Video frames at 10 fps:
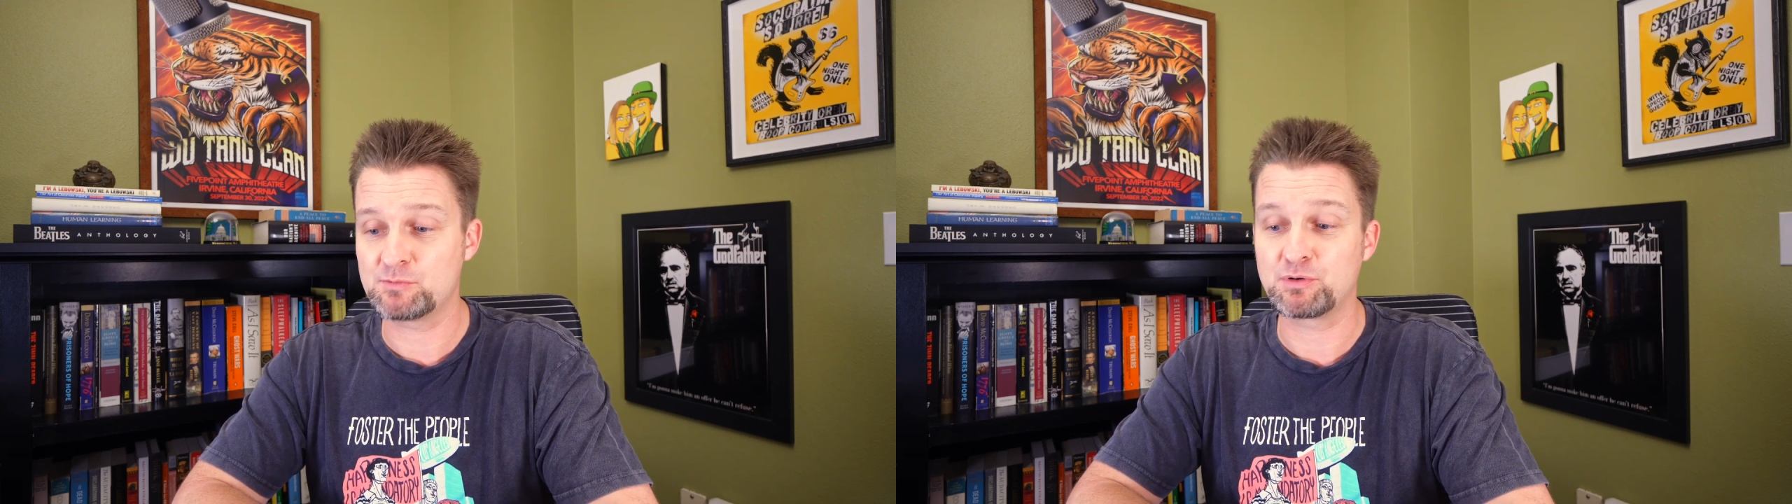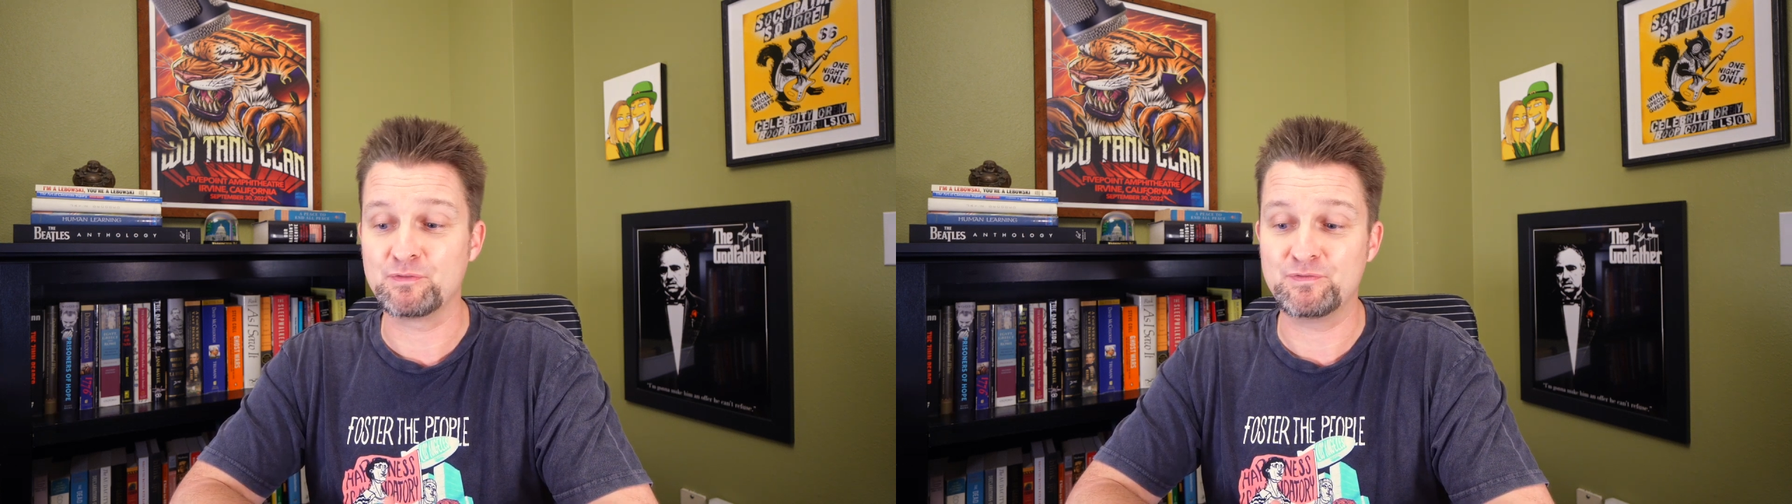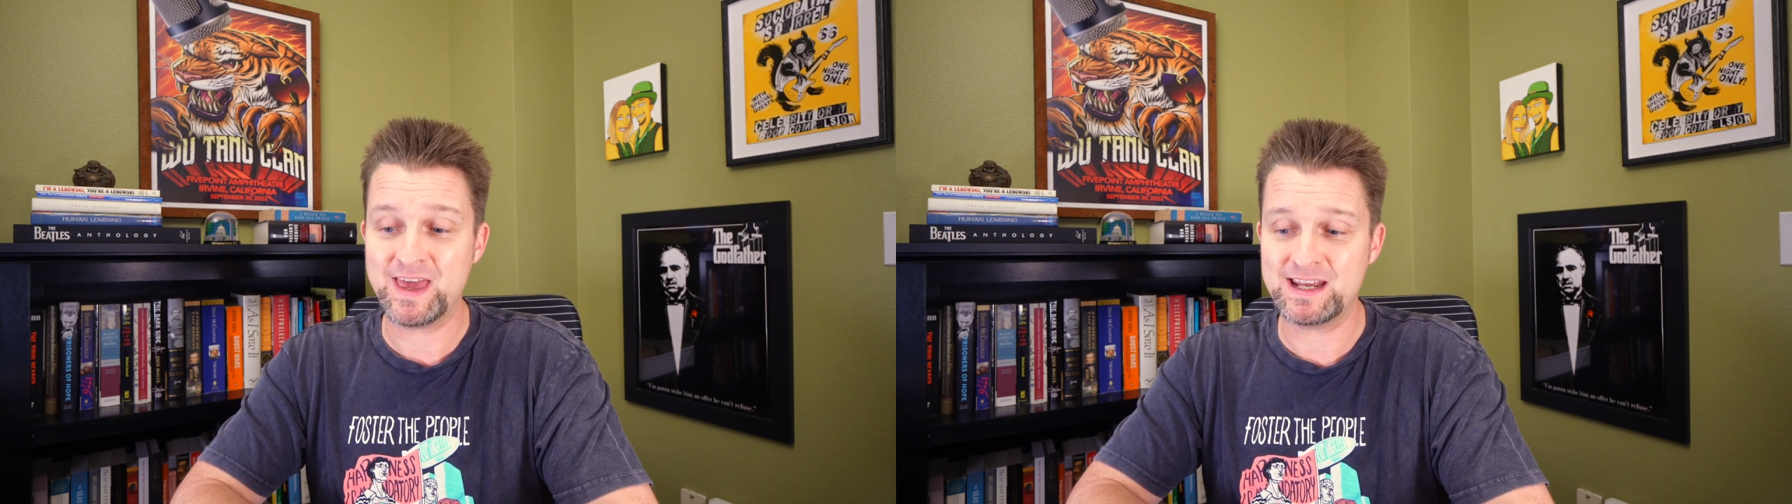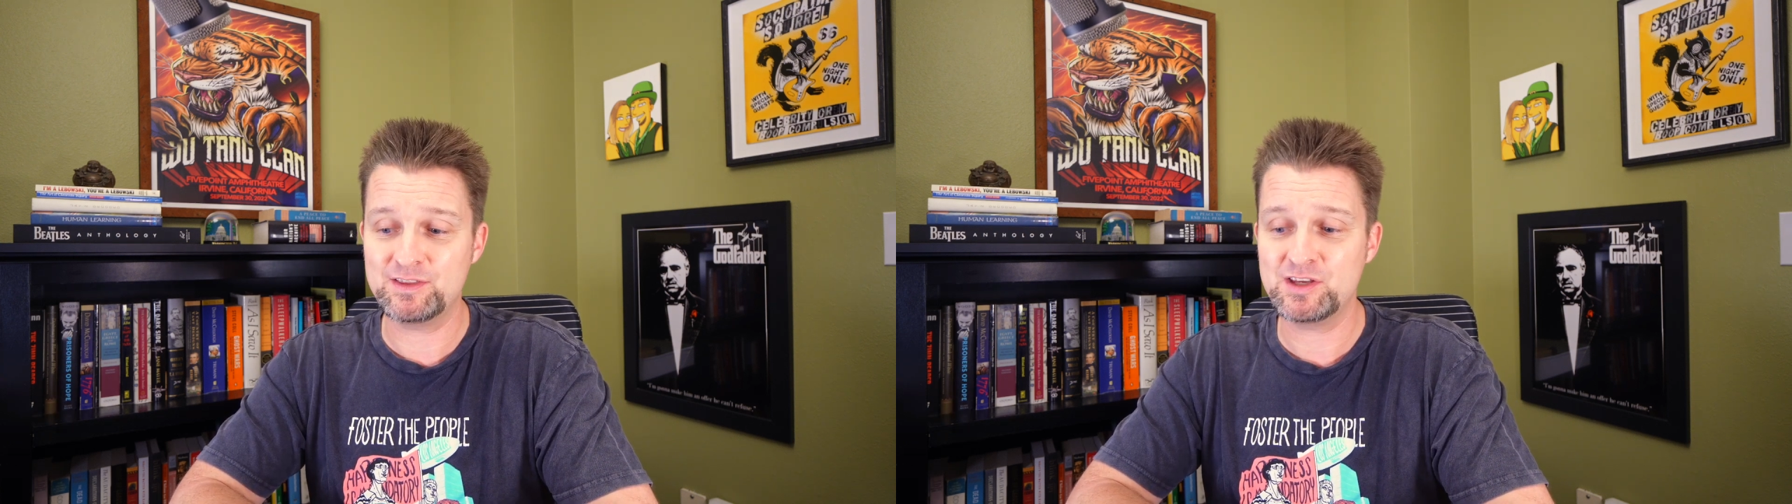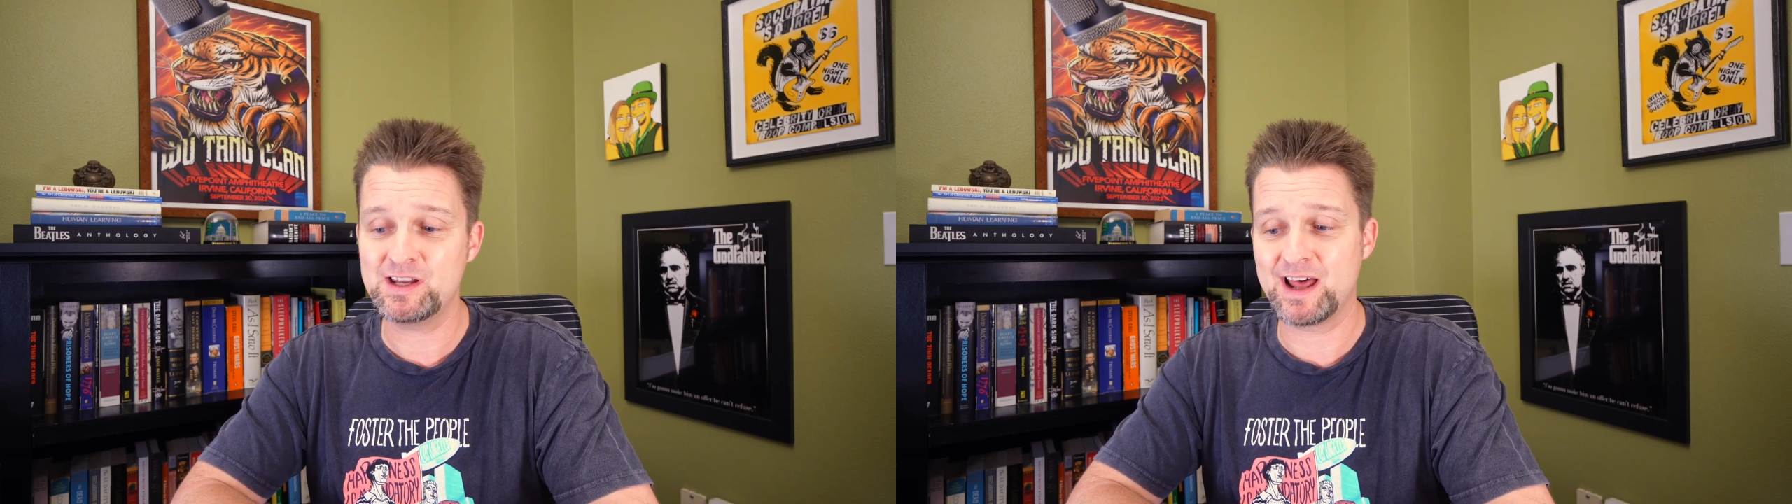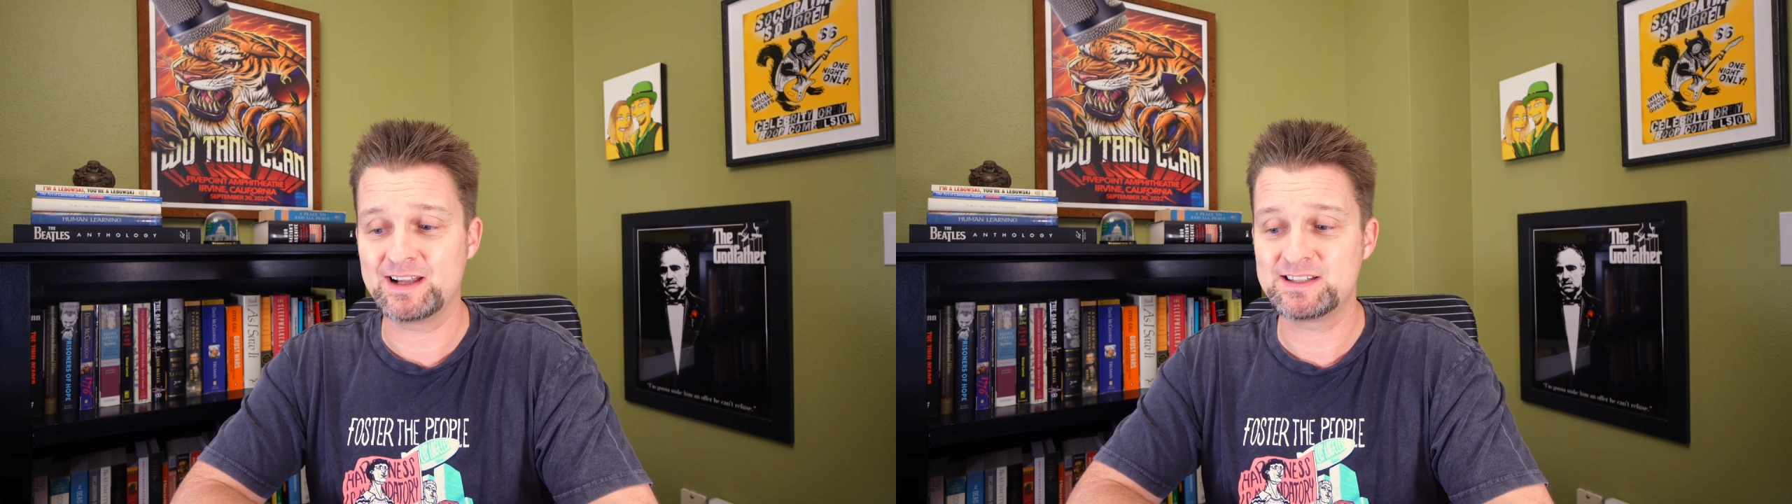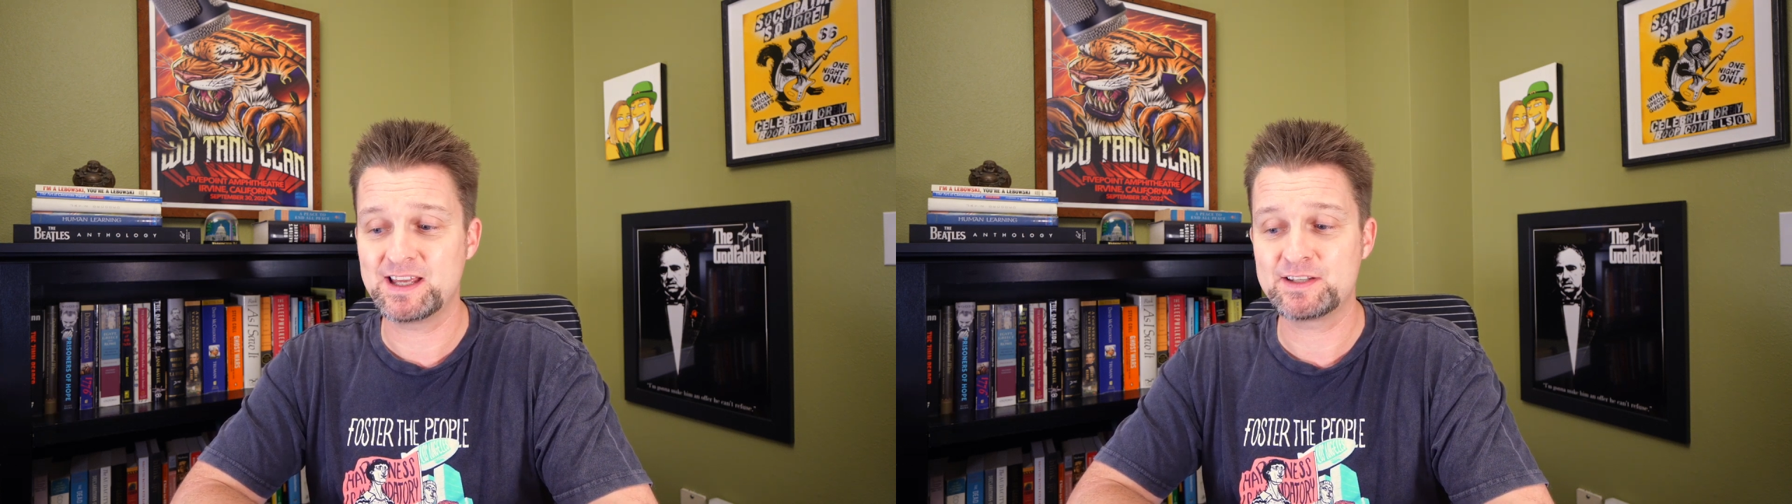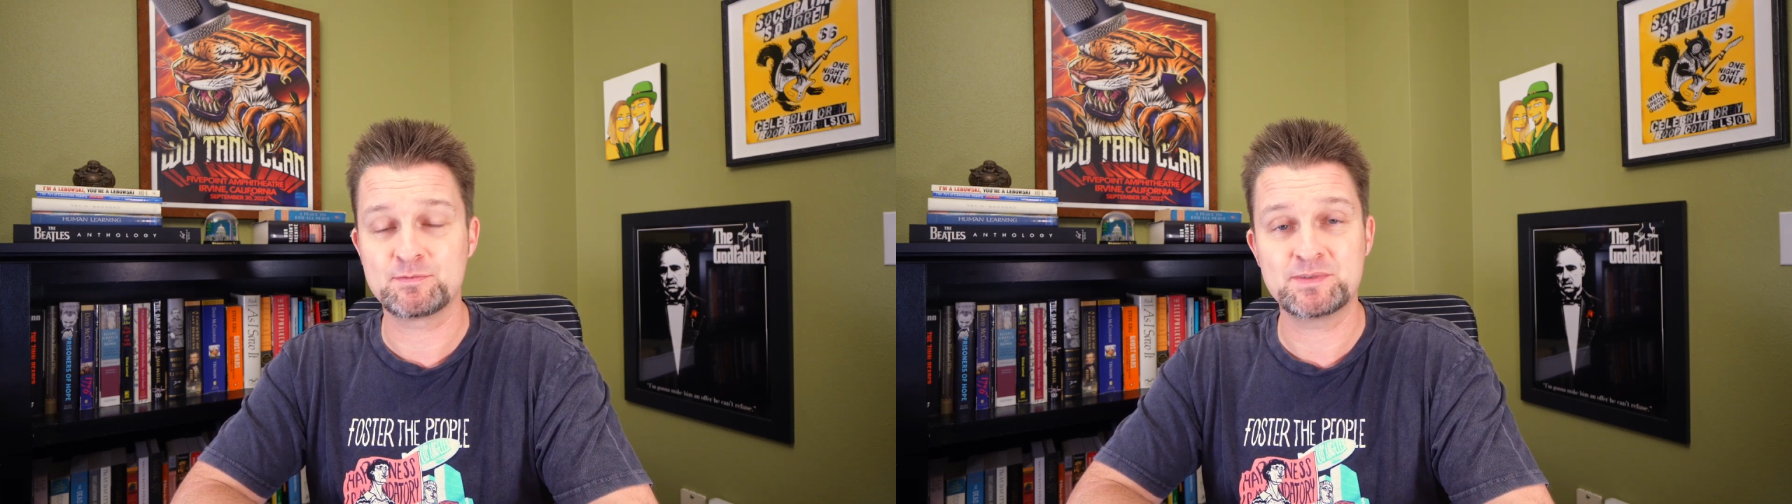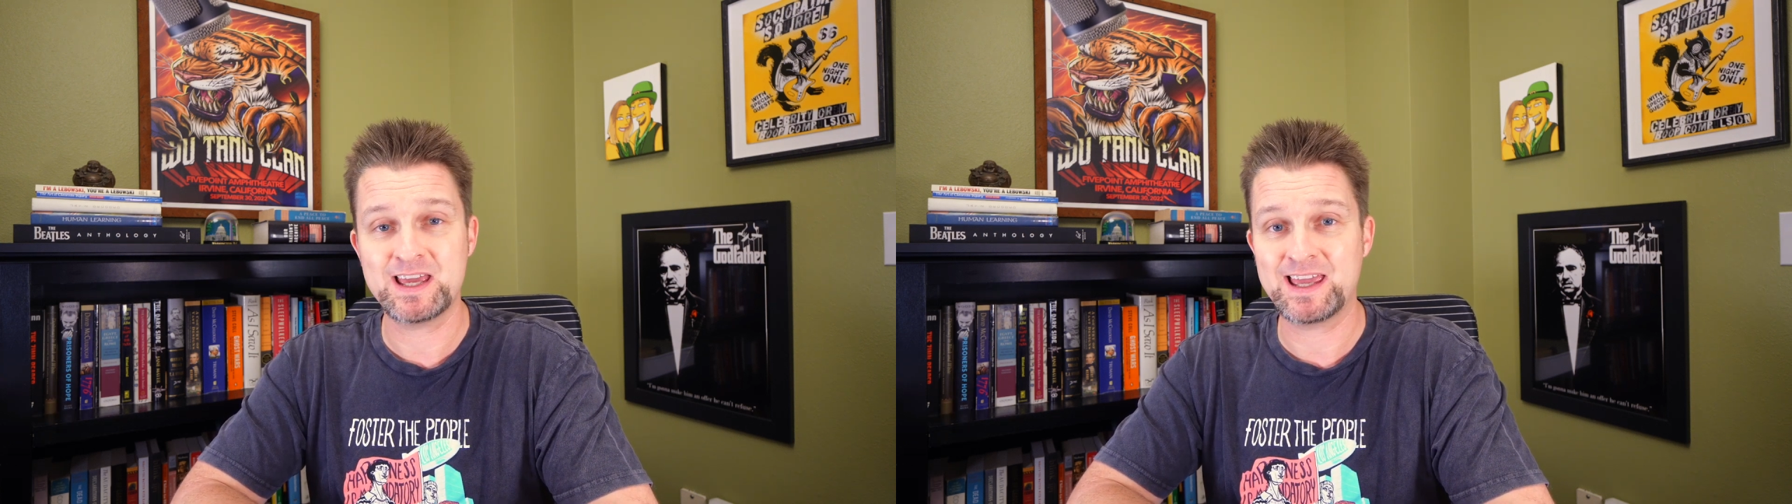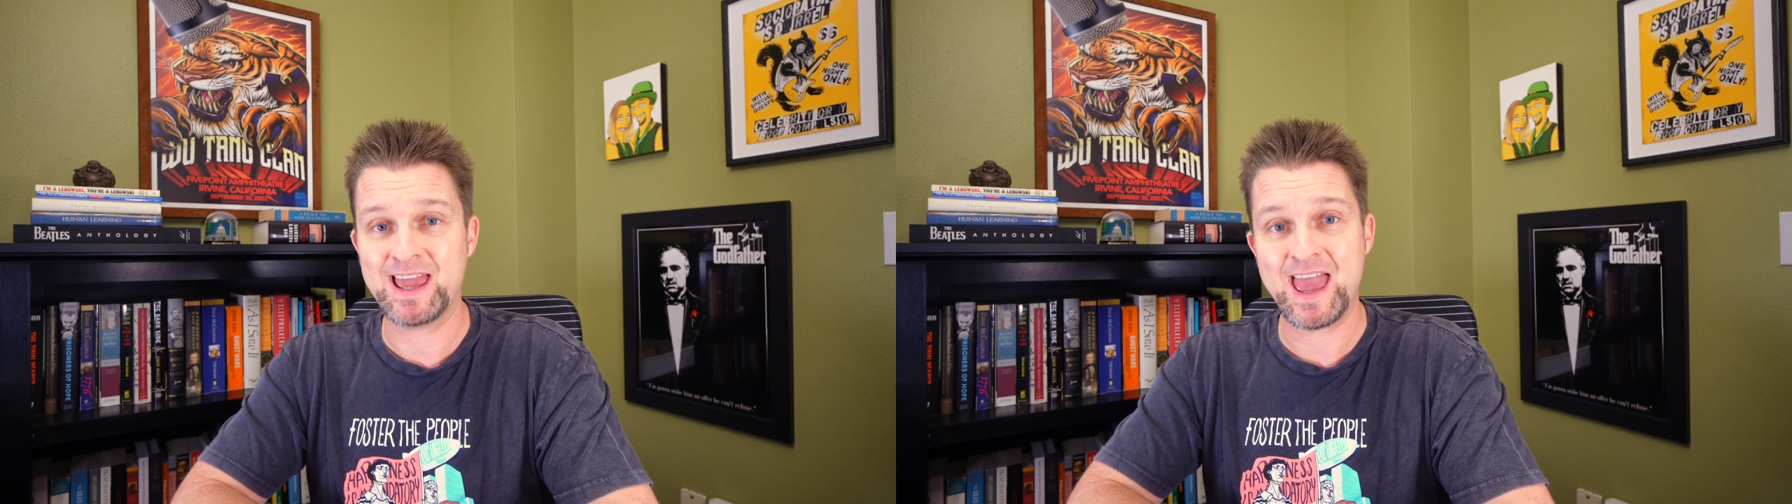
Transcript: prevented the United States from taking